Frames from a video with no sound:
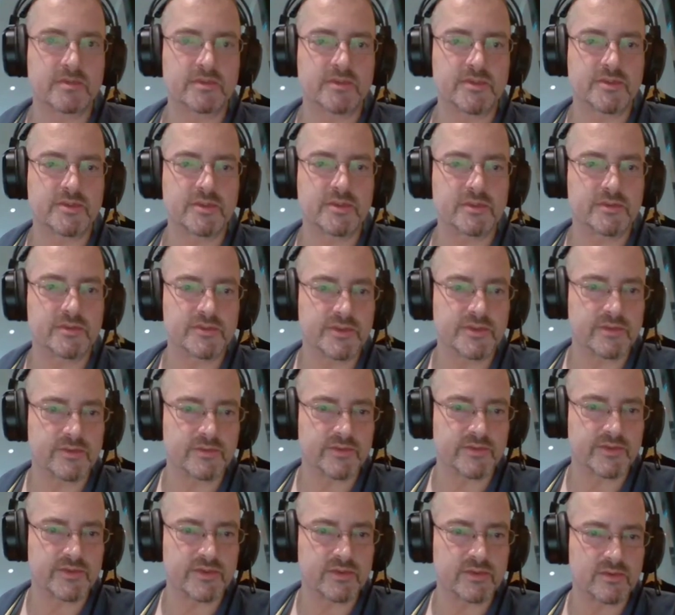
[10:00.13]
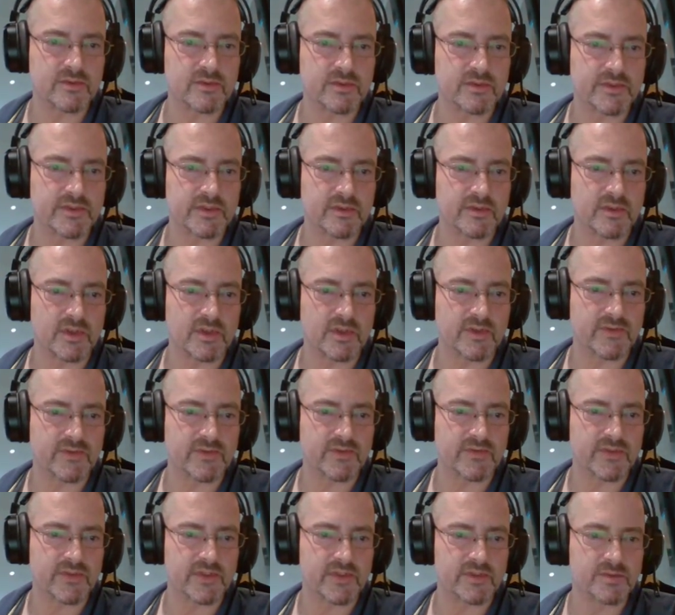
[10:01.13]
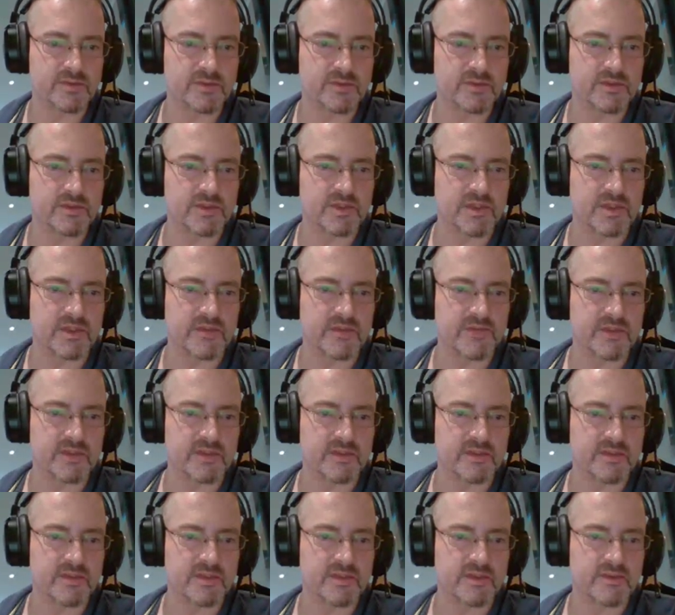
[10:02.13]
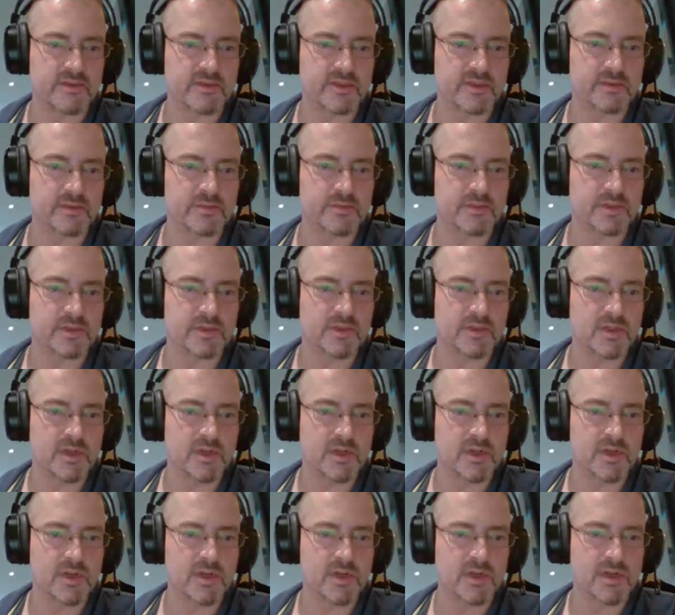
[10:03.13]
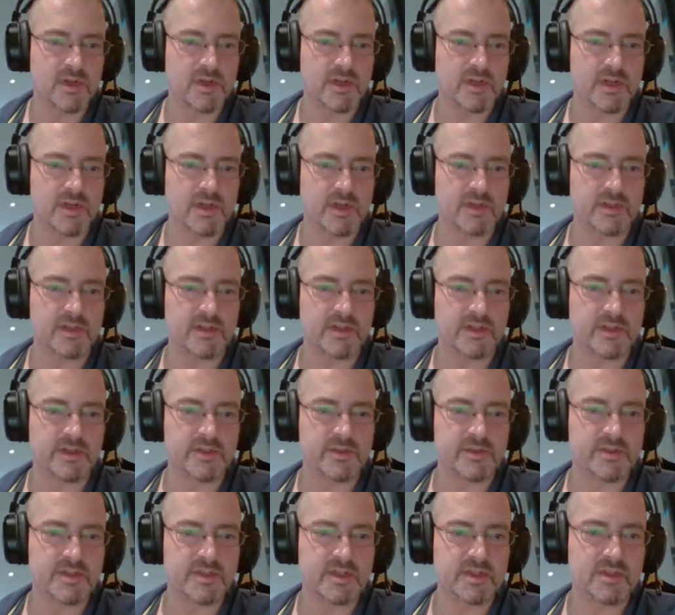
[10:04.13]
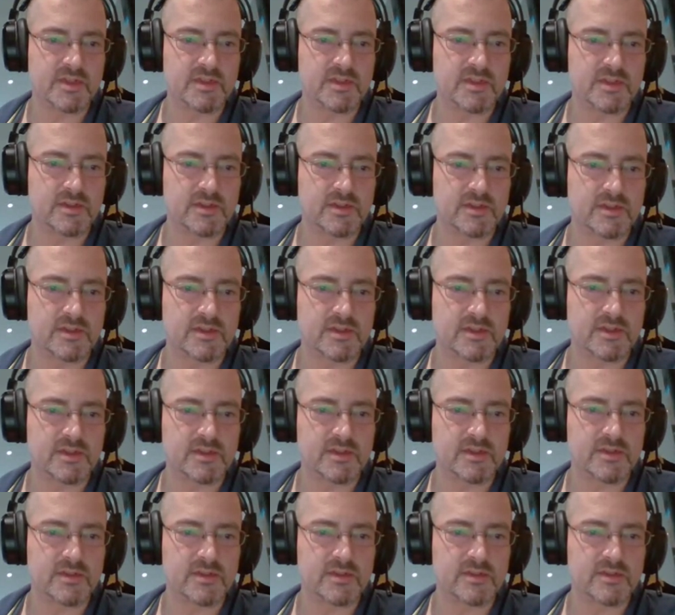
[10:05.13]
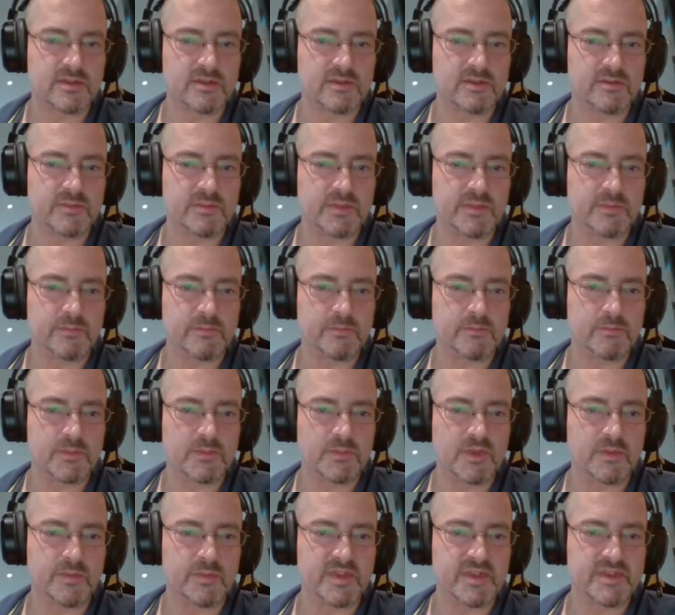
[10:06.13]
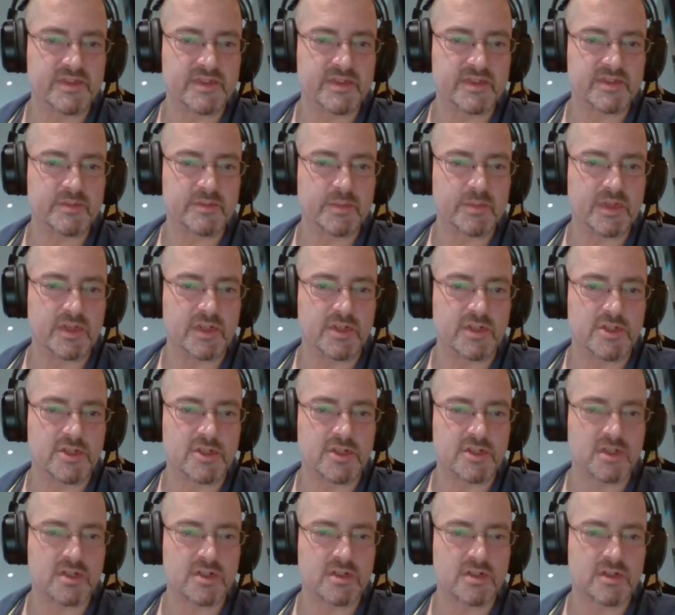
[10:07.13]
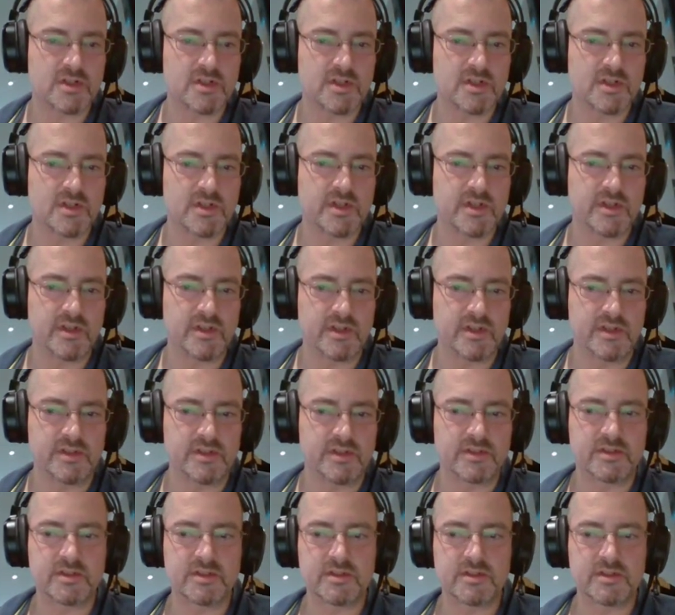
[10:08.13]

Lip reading: Children's store, then you have the Facebook, you have Instagram, and there you see the business page is